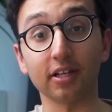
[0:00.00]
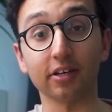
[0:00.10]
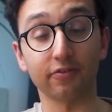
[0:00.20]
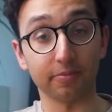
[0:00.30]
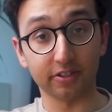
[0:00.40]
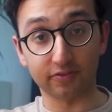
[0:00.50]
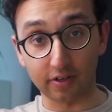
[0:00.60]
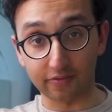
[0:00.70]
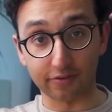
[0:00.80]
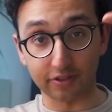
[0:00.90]
like from this
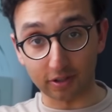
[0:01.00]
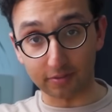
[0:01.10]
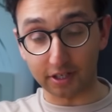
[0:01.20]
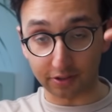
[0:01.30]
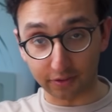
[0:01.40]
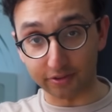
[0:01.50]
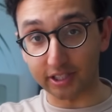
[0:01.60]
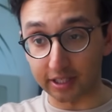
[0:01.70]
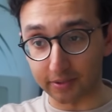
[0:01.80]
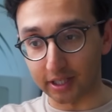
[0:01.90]
$500 microphone
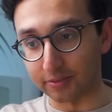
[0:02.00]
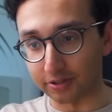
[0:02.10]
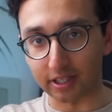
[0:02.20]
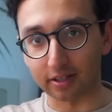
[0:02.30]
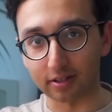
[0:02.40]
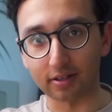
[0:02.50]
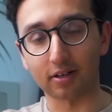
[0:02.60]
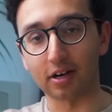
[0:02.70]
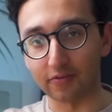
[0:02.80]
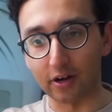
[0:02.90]
setup that I'm using
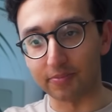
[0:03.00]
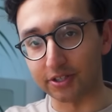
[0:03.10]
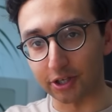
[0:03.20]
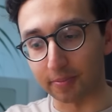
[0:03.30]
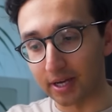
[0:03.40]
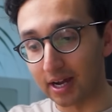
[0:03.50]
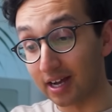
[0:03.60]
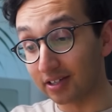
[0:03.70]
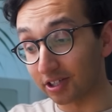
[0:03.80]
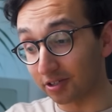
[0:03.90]
kind of up the top.
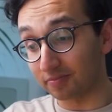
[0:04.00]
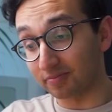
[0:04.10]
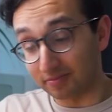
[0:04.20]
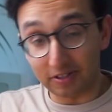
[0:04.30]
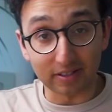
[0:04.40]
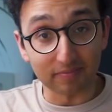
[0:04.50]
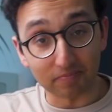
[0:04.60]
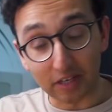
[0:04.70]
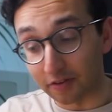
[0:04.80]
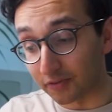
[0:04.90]
So you
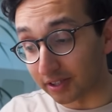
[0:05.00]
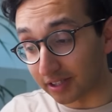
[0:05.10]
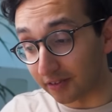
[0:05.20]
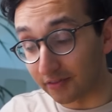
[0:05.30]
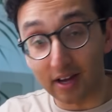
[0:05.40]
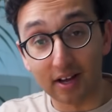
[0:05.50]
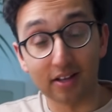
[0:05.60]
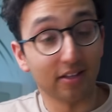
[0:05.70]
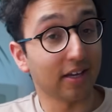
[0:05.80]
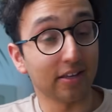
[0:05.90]
can hear for yourself.
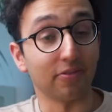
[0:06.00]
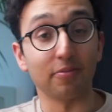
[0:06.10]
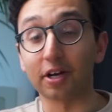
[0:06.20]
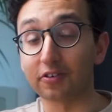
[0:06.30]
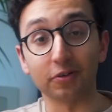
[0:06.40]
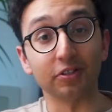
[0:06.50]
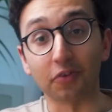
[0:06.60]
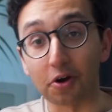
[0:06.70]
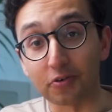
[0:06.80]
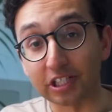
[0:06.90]
Again, the microphone is
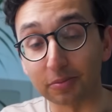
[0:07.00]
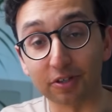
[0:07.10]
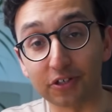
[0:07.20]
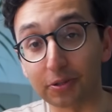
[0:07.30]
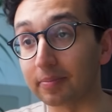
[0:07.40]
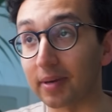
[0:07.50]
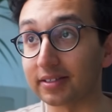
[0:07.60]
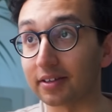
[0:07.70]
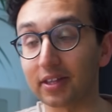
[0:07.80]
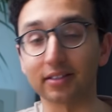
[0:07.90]
very reasonable for doing
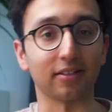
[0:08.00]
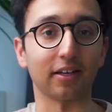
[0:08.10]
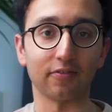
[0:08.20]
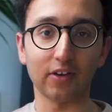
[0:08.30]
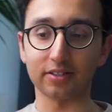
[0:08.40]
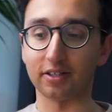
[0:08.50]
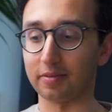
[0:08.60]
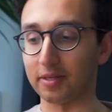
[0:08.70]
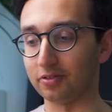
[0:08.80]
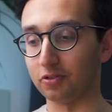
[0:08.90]
basic things like
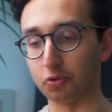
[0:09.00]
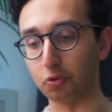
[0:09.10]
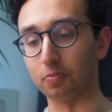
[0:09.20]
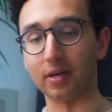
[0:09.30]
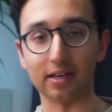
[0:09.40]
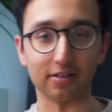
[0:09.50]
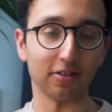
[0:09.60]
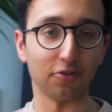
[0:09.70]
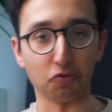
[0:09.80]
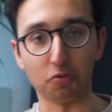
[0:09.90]
FaceTime and Zoom and
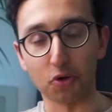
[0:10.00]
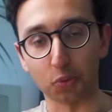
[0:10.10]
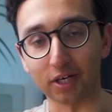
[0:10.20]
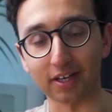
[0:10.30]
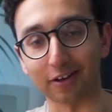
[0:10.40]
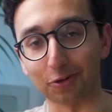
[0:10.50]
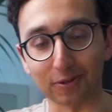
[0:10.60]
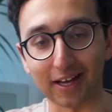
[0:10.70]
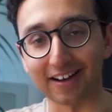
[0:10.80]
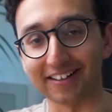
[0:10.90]
remote working and
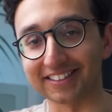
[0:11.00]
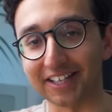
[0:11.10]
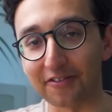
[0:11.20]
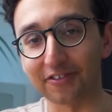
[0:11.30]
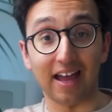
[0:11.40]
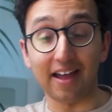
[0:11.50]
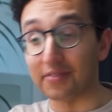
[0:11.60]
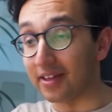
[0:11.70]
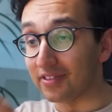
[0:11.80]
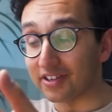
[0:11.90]
all that kind of stuff.
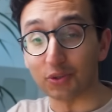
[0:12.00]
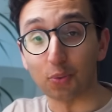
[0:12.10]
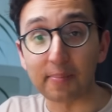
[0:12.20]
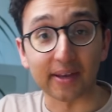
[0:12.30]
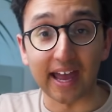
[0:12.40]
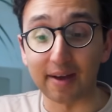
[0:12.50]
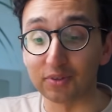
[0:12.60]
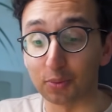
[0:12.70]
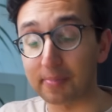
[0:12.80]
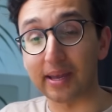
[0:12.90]
And then there's the
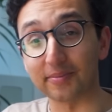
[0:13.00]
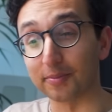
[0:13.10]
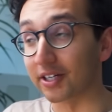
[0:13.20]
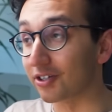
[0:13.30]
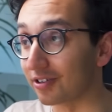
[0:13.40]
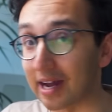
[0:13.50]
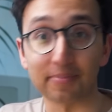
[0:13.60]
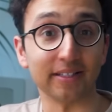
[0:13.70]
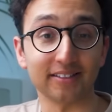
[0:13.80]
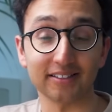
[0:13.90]
webcam. The webcam's a bit
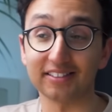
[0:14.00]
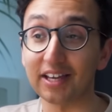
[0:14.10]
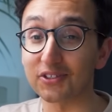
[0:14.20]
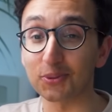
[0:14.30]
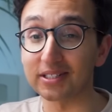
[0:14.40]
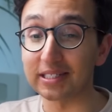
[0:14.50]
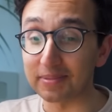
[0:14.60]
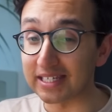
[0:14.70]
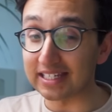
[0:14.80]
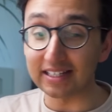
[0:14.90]
crap. It's
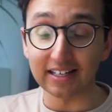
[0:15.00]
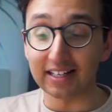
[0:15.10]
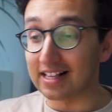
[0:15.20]
720p.